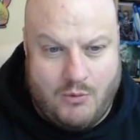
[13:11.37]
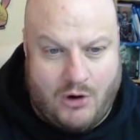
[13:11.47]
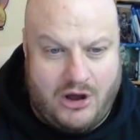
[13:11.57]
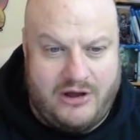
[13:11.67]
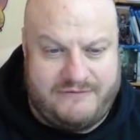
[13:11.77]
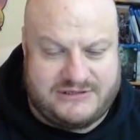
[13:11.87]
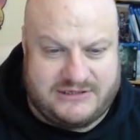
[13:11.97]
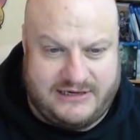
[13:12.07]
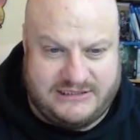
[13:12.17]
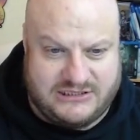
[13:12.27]
What
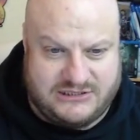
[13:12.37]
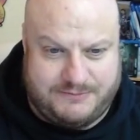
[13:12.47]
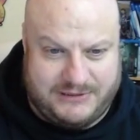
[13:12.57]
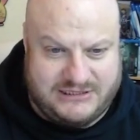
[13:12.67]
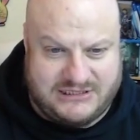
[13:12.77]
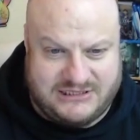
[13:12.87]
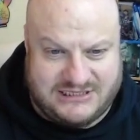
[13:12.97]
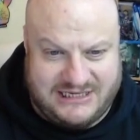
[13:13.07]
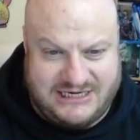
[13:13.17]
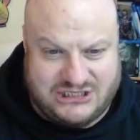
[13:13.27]
oversight does
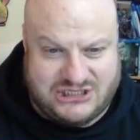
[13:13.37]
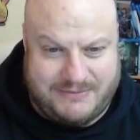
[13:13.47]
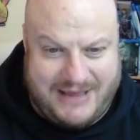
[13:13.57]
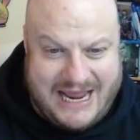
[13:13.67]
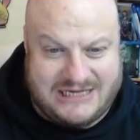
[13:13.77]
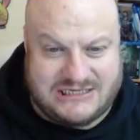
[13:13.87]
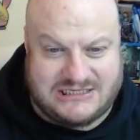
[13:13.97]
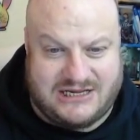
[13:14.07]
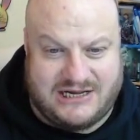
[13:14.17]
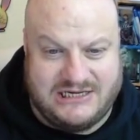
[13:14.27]
Blizzard's leadership
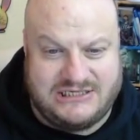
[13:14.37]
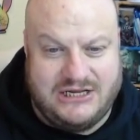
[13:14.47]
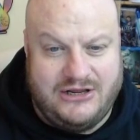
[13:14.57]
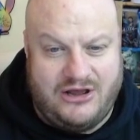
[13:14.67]
exercise